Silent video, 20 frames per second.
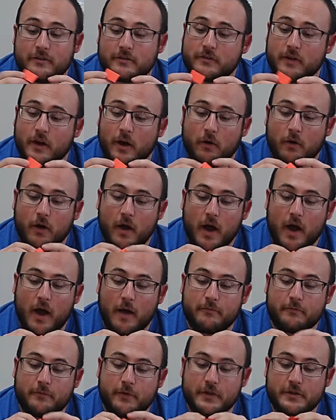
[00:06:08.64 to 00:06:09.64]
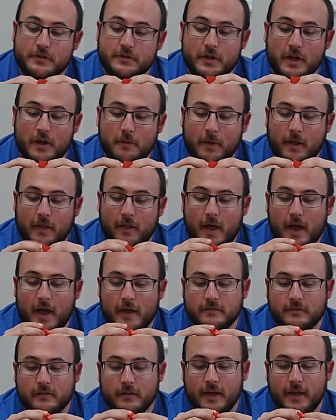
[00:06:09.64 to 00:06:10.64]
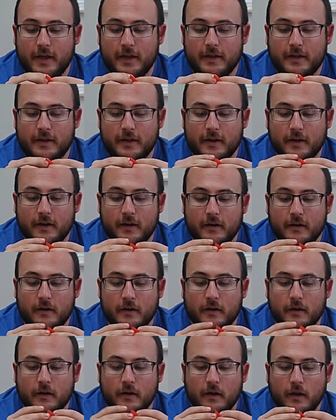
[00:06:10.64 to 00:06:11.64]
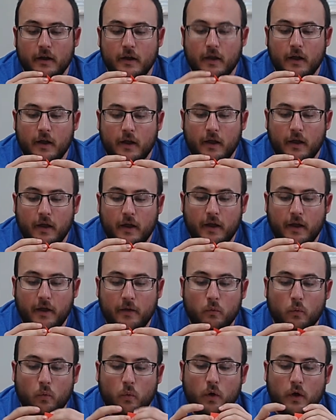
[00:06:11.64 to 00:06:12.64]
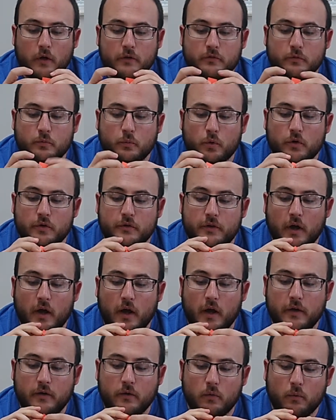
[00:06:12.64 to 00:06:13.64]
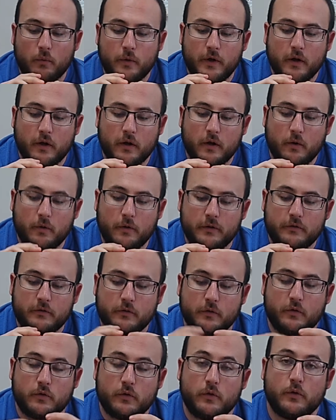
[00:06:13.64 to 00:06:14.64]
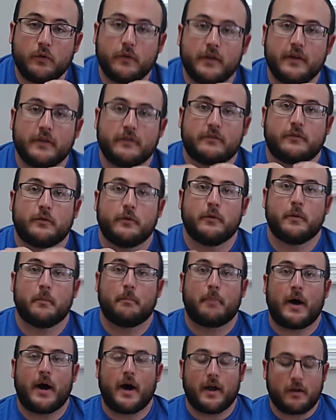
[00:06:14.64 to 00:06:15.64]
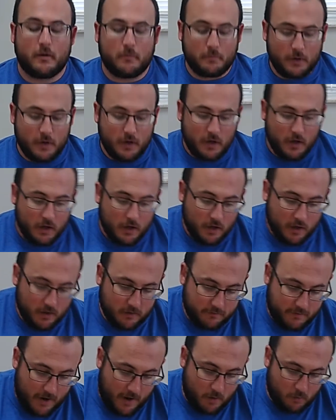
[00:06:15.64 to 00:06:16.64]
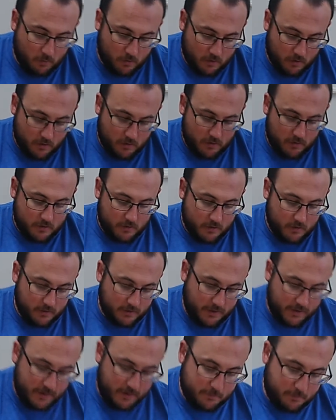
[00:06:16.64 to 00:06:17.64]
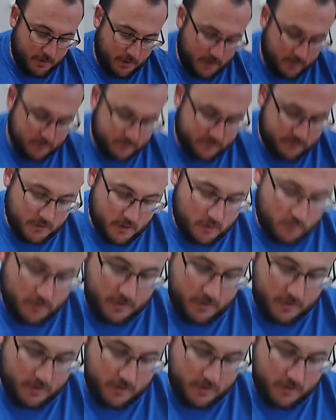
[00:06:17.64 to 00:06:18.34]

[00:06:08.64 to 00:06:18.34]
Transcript: so I'm finishing up my last leg here. And once we're done, we are going to glue these to the bottom of our ladybug. So